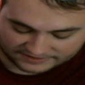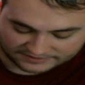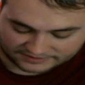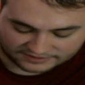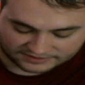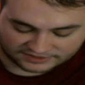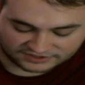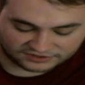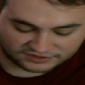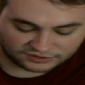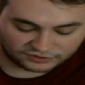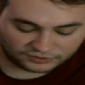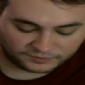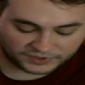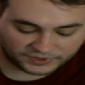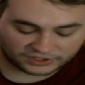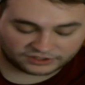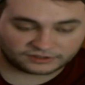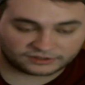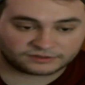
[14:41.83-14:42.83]

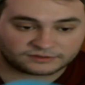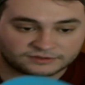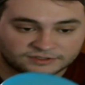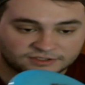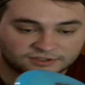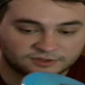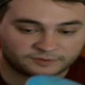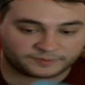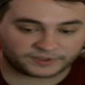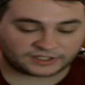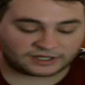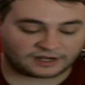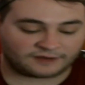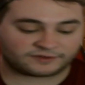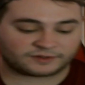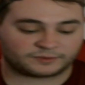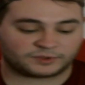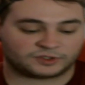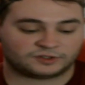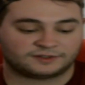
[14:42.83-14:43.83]
Super
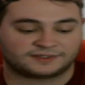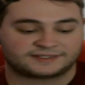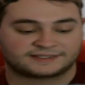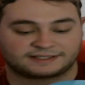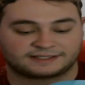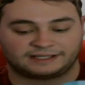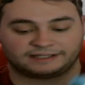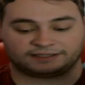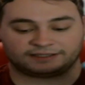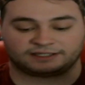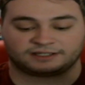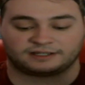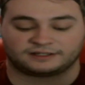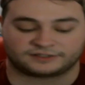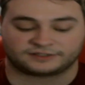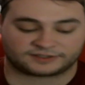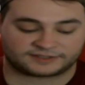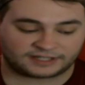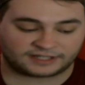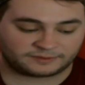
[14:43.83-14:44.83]
comfortable, slightly
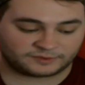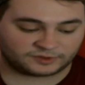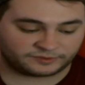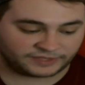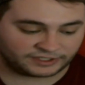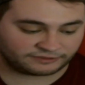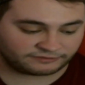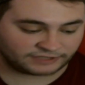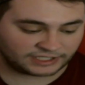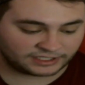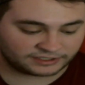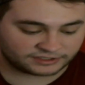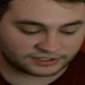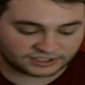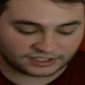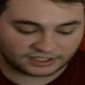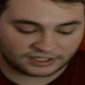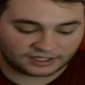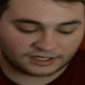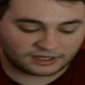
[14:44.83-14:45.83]
understable mid-range.